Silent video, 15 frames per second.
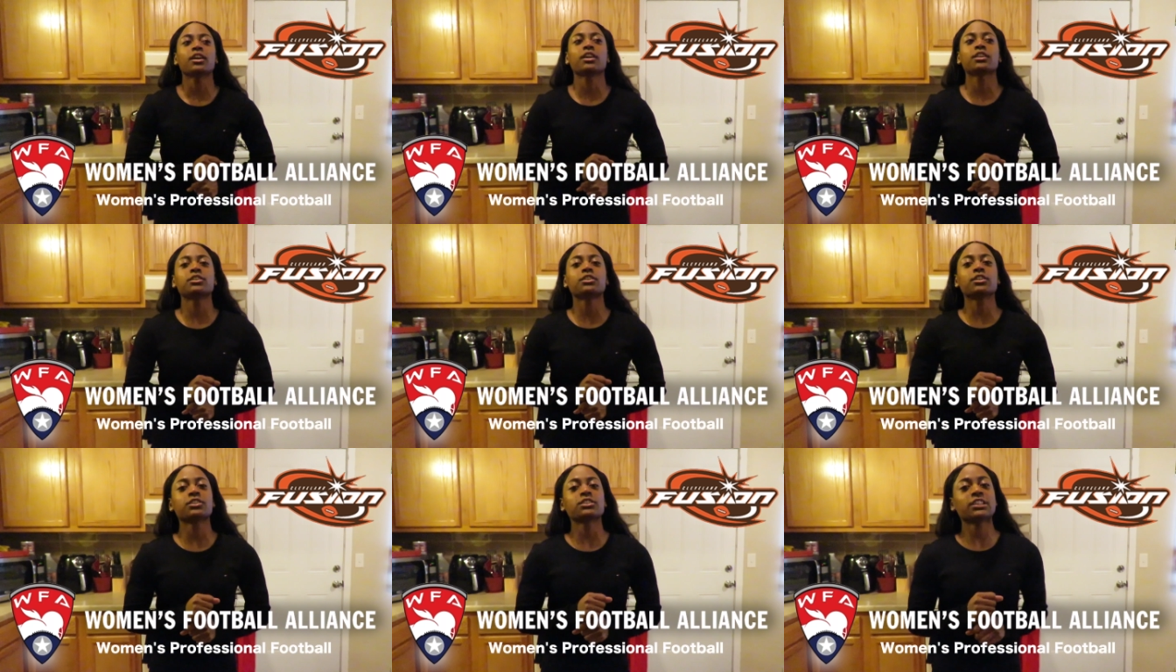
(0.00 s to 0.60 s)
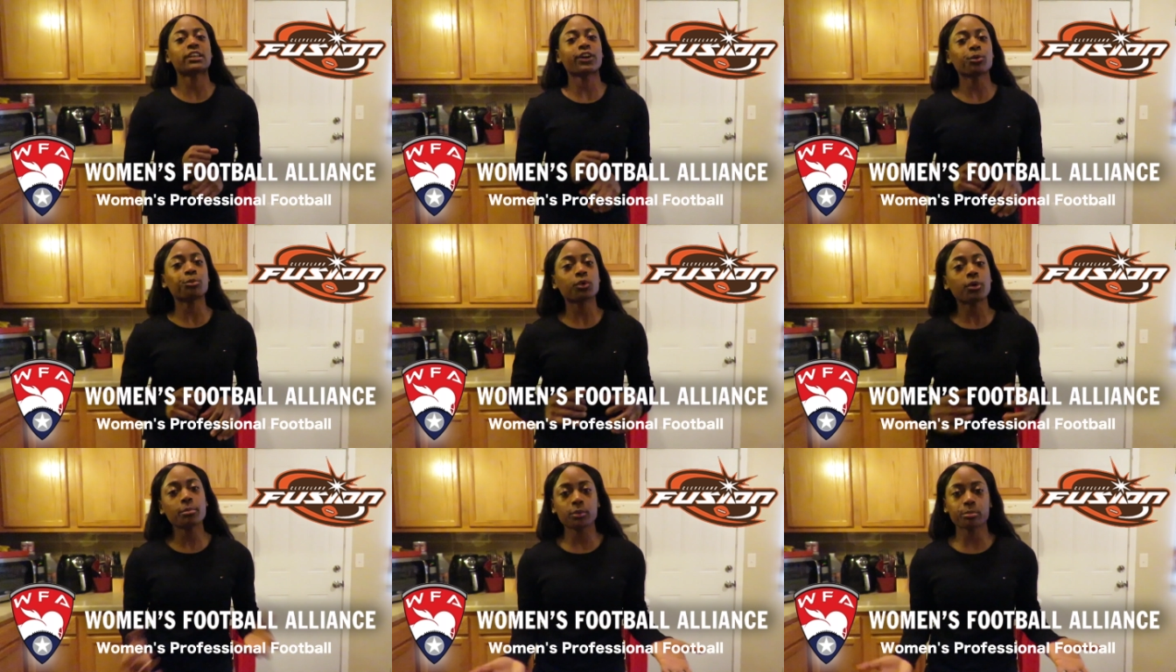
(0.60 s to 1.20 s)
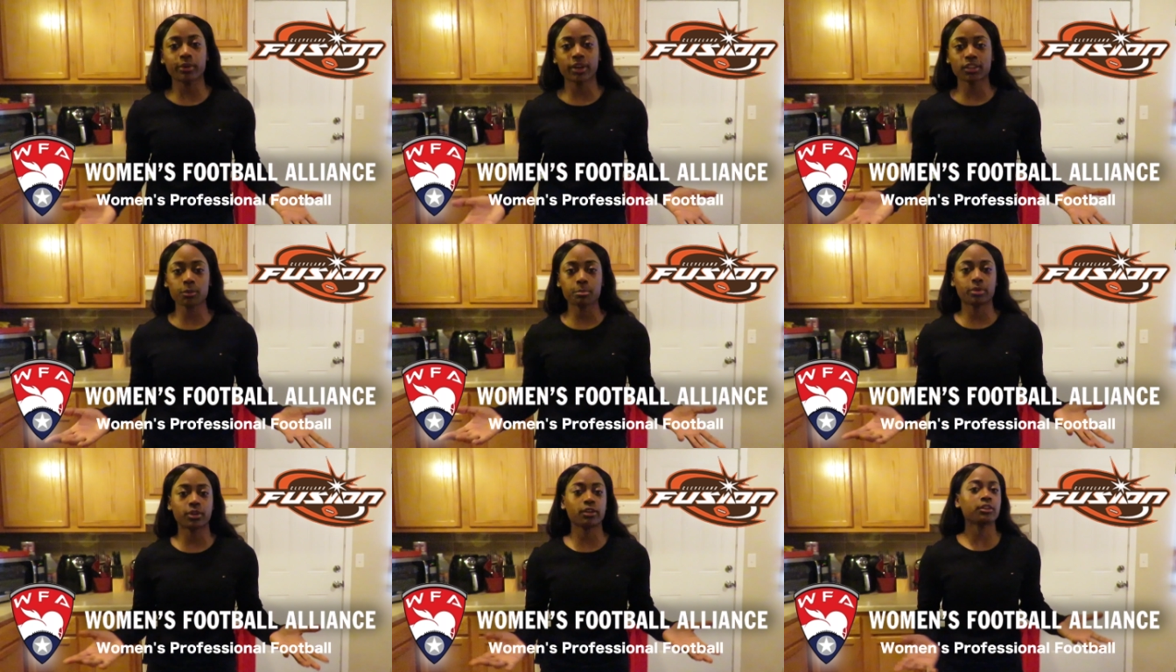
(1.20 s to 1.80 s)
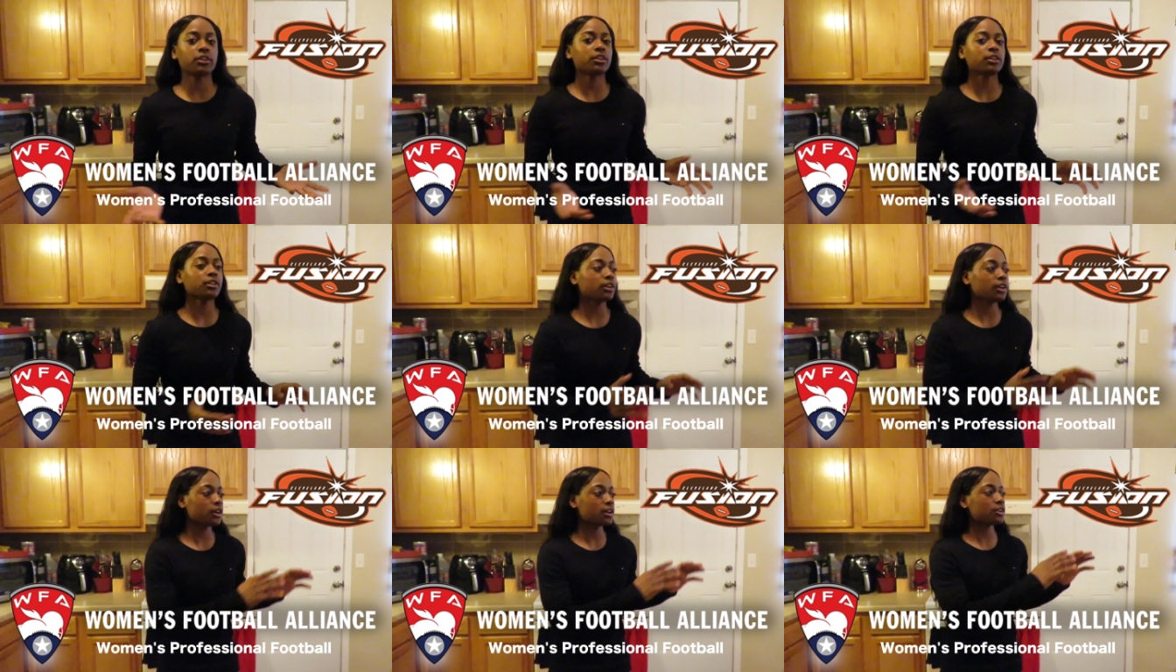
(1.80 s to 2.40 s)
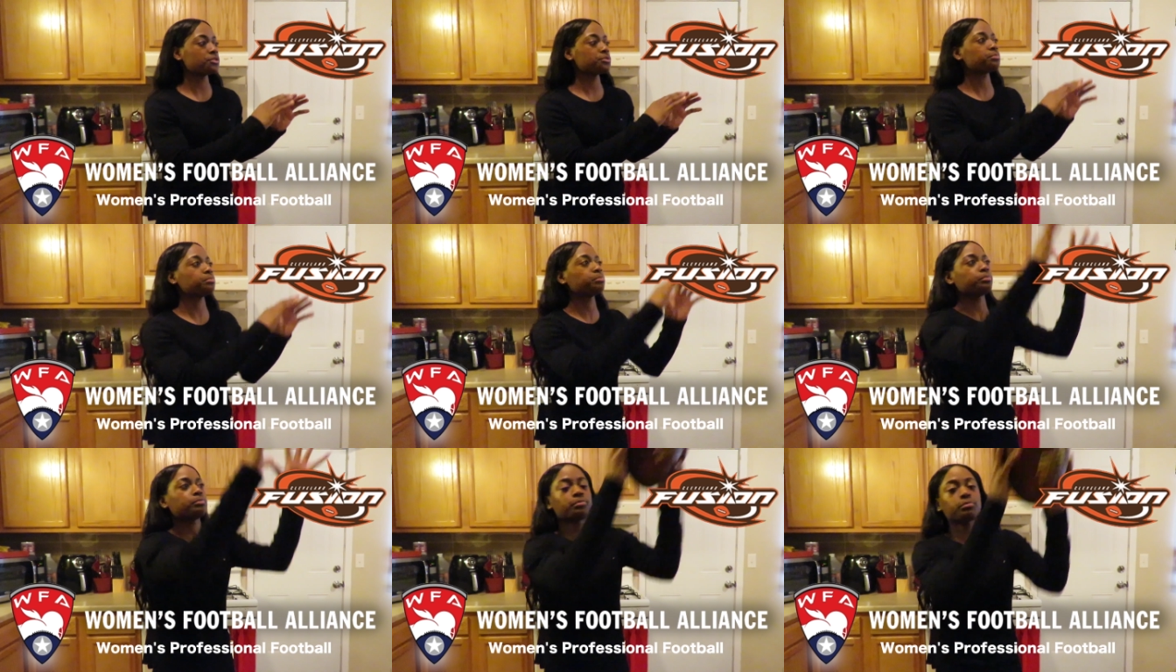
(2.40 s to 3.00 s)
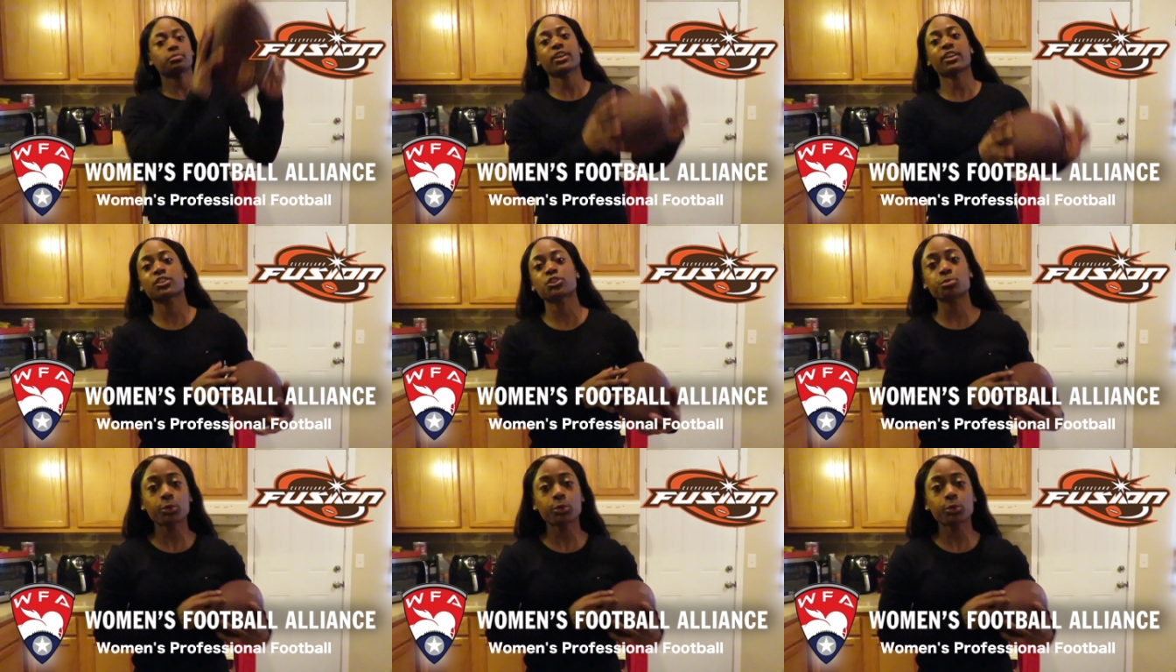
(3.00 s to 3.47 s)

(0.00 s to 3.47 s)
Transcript: and you know, to help women break the barrier of playing